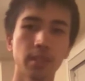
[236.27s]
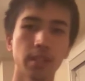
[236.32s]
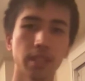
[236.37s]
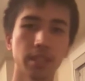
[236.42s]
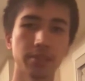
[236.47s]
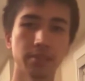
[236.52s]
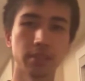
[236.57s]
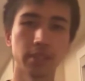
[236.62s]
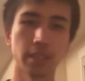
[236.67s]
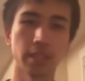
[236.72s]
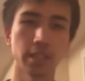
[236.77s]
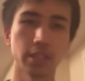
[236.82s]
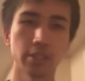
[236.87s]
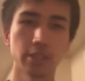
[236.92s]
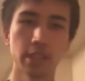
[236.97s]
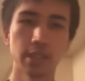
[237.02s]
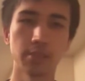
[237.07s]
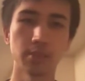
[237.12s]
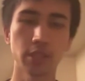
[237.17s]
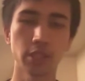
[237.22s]
I have a
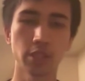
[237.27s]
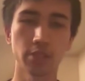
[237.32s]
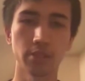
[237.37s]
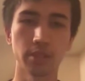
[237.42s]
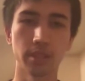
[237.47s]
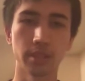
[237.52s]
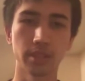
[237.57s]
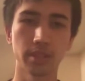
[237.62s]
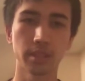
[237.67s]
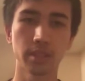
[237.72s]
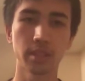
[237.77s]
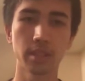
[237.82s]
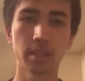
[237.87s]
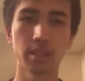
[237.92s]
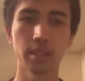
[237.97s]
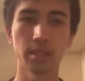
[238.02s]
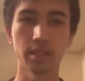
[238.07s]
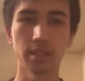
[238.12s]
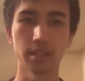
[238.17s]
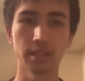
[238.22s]
diagram showing
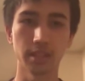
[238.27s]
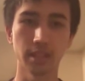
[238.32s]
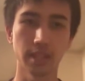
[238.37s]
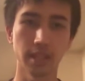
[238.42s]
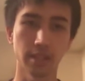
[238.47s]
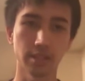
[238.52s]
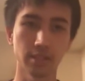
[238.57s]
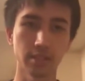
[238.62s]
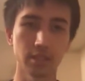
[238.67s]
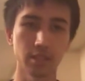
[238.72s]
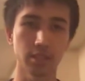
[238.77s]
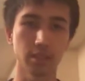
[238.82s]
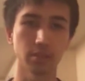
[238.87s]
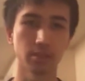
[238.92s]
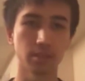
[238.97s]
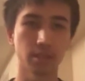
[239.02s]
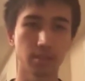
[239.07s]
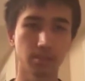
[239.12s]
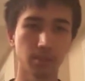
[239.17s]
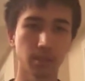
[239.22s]
how this is
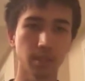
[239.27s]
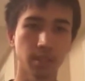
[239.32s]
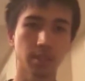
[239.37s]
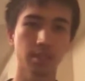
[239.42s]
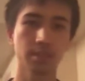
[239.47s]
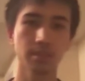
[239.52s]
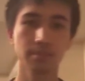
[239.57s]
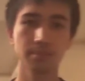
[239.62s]
going to work.